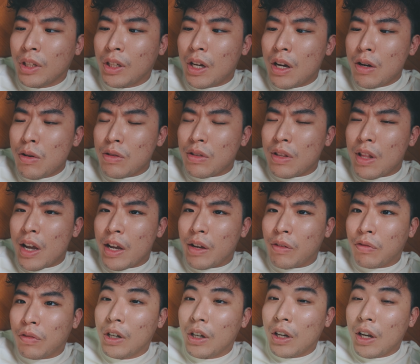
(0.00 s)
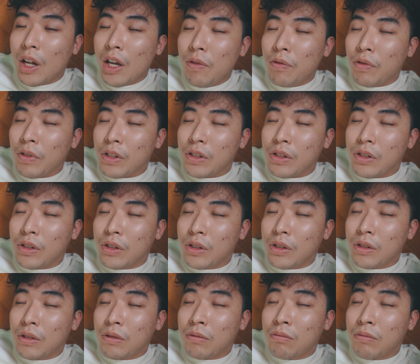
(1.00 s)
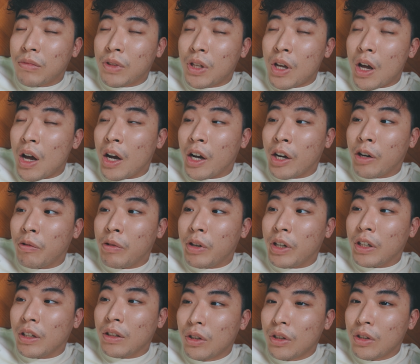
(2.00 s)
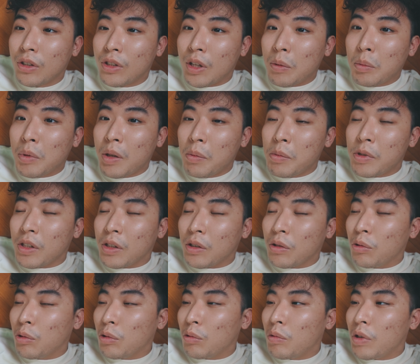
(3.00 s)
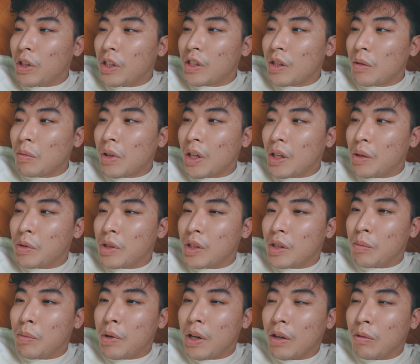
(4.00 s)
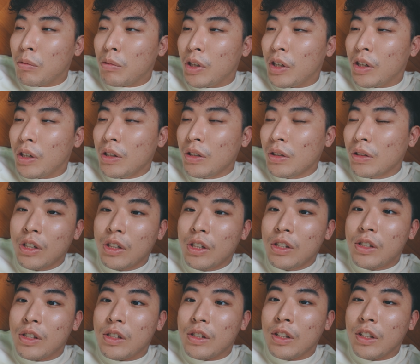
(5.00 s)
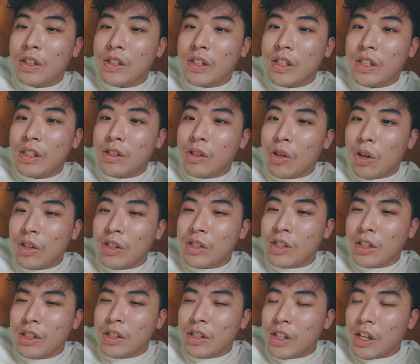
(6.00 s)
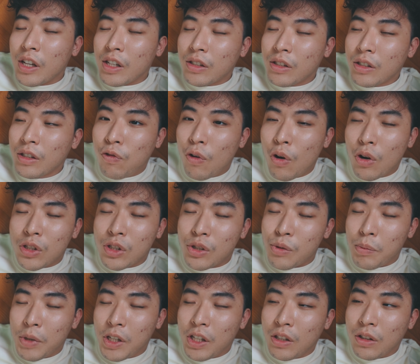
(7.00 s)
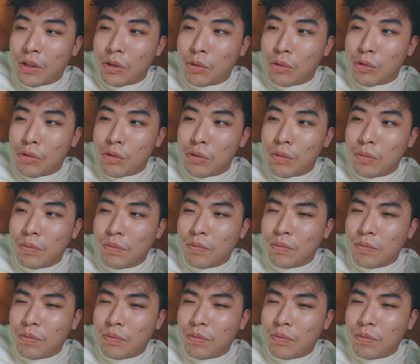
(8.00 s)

How is life? Life is tiring, sometimes in a good way, sometimes in a bad way. This disease nonsense has forced me to